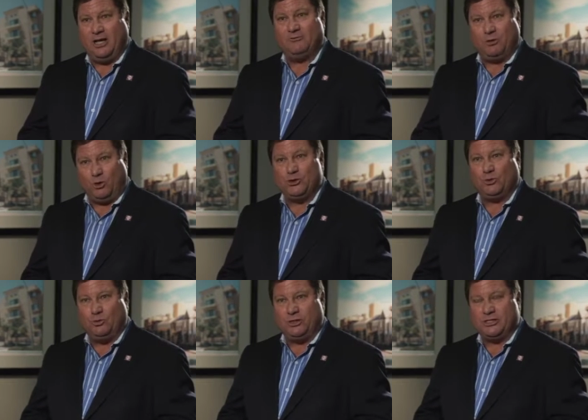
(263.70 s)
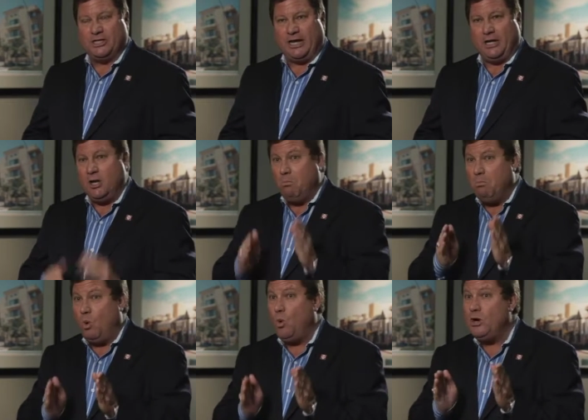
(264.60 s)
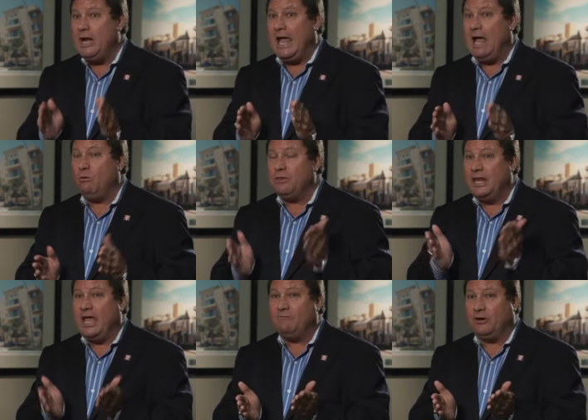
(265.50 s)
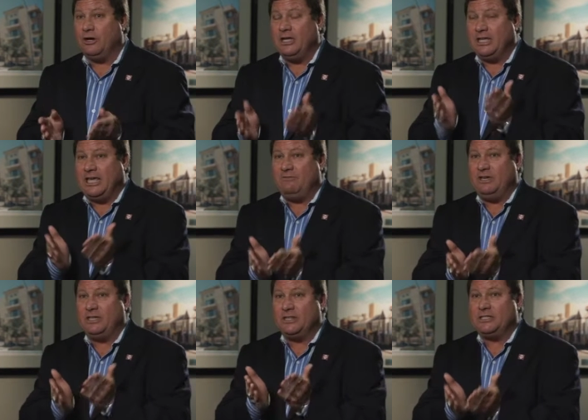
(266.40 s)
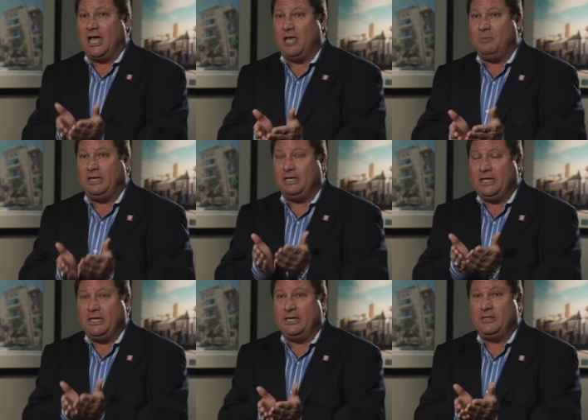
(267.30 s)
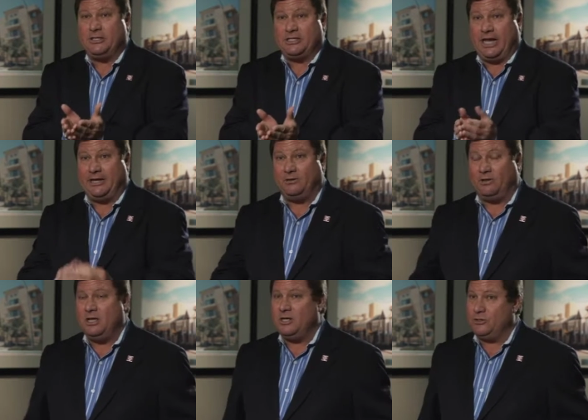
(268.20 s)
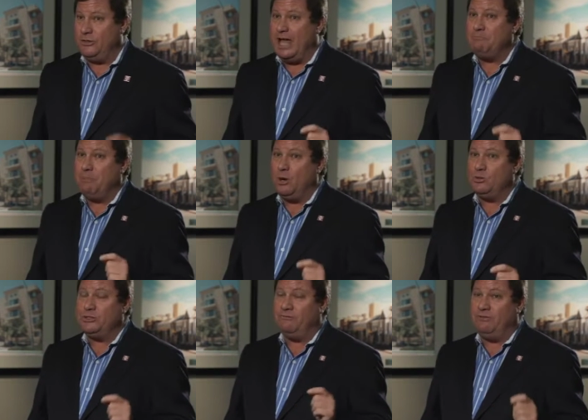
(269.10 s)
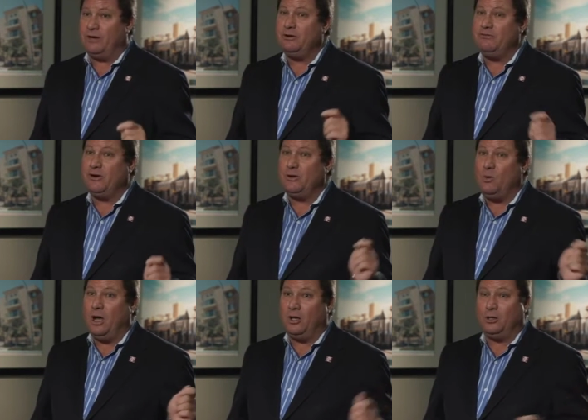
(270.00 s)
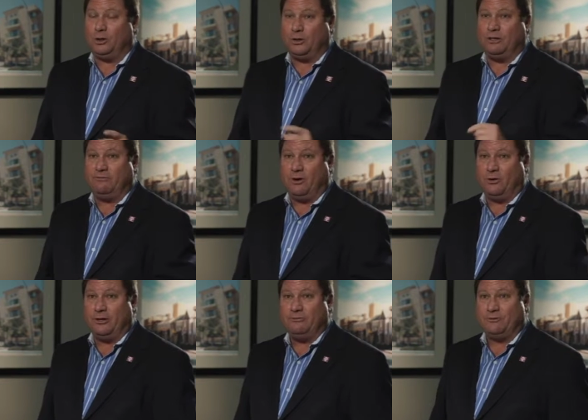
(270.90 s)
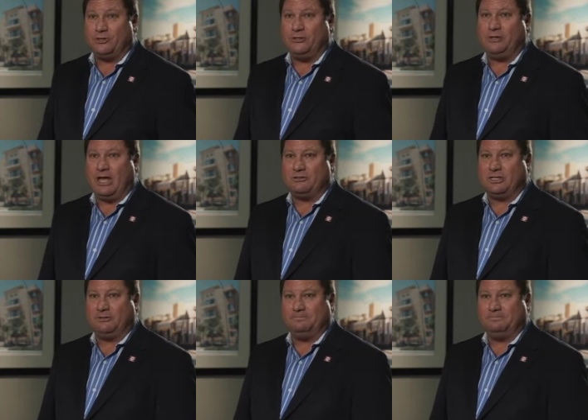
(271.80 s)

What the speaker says: of commercial real estate, more now than ever, given the timing in the cycle. So that bodes very, very well looking forward for student housing.